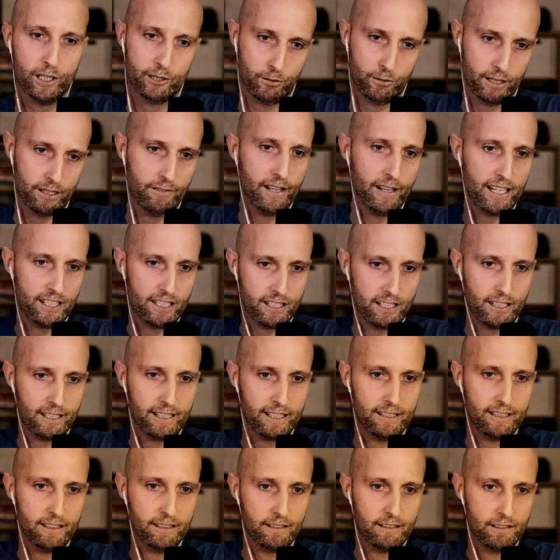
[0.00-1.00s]
would
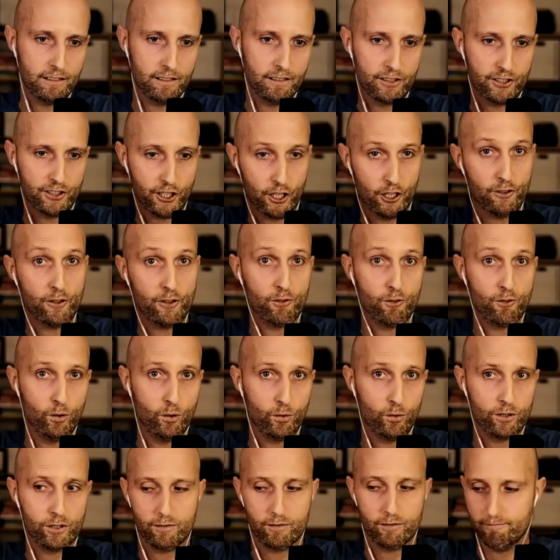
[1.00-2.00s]
eventually down the
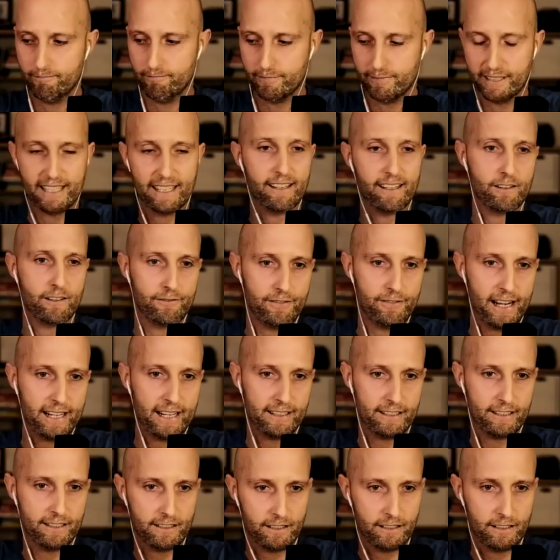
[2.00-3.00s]
road get
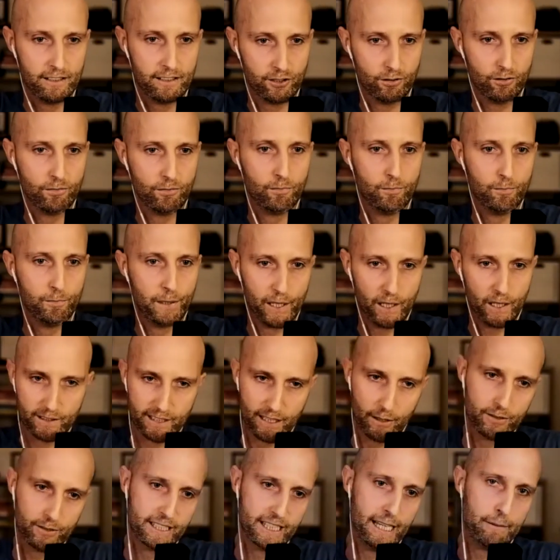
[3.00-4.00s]
infected. So because
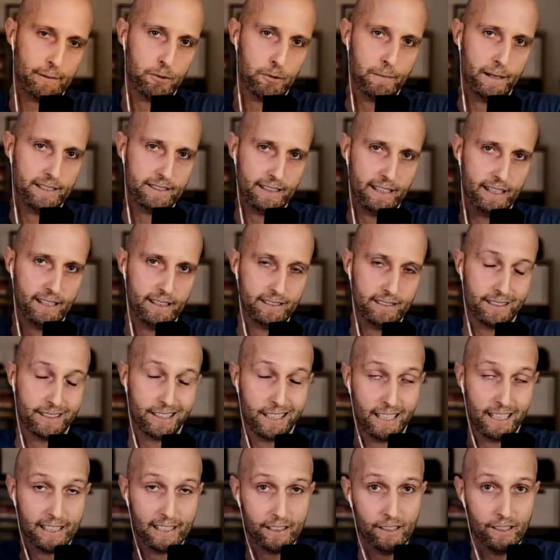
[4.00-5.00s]
I was keeping my sinuses
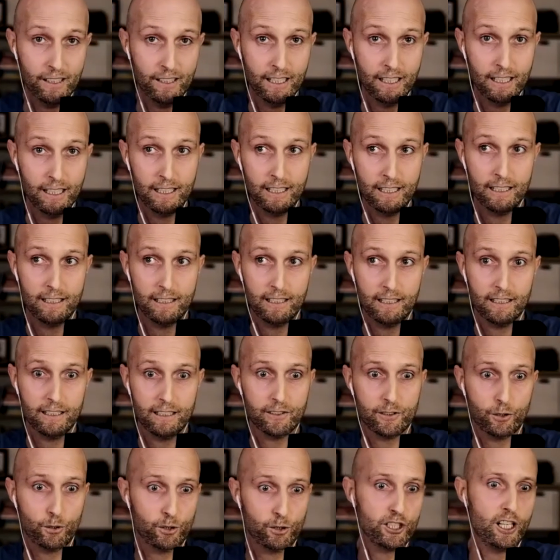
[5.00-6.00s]
clear,
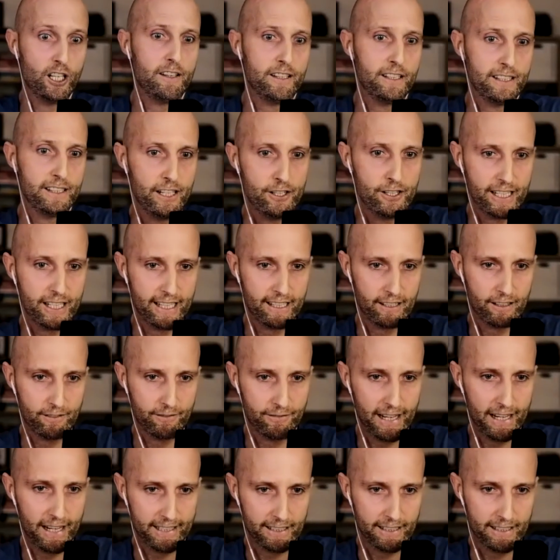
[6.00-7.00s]
there was nothing there to get
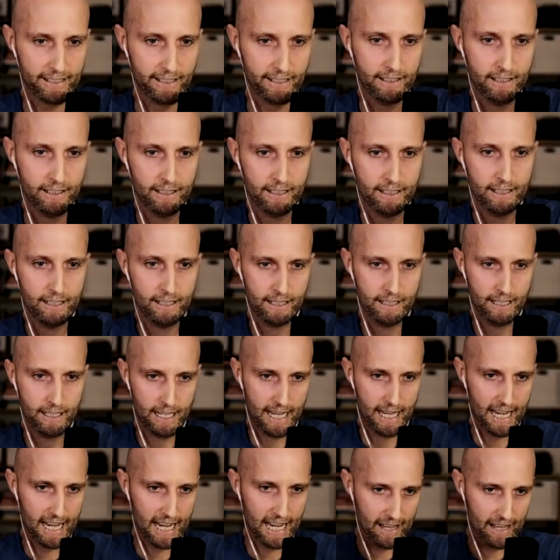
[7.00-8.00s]
infected.
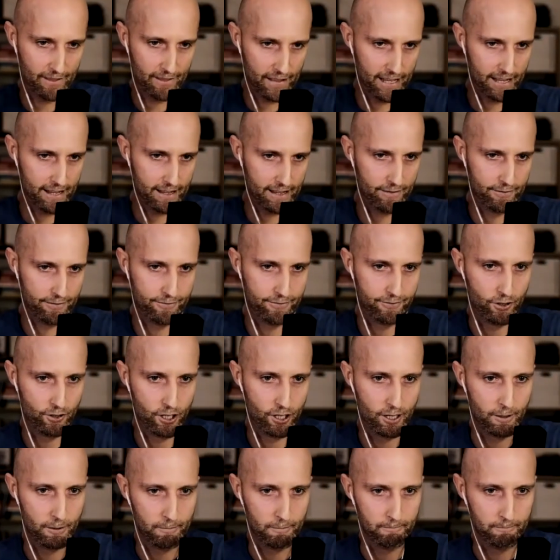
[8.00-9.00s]
And then
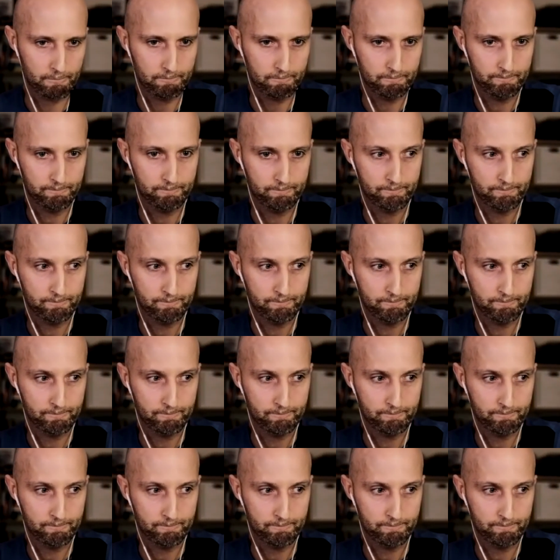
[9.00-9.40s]
from